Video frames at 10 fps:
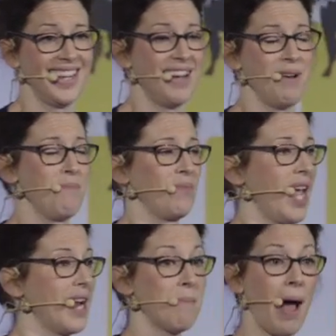Um,
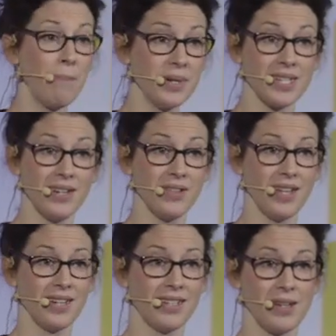and I'm happy to hear
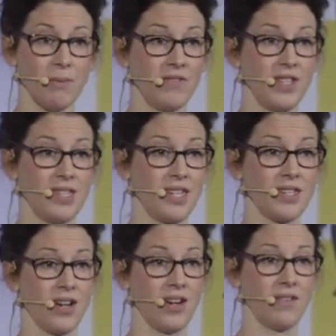that some of these things
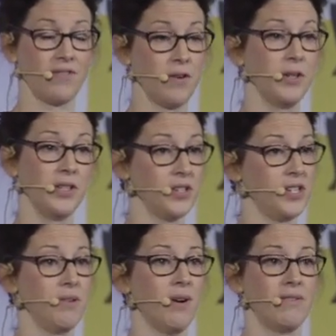are familiar to
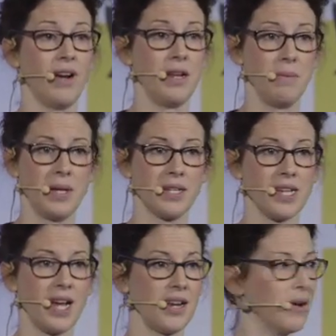you already, because
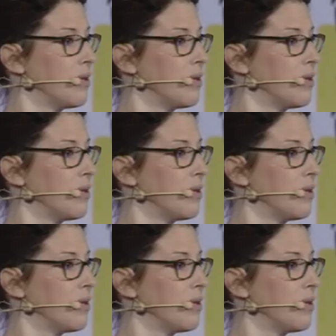I know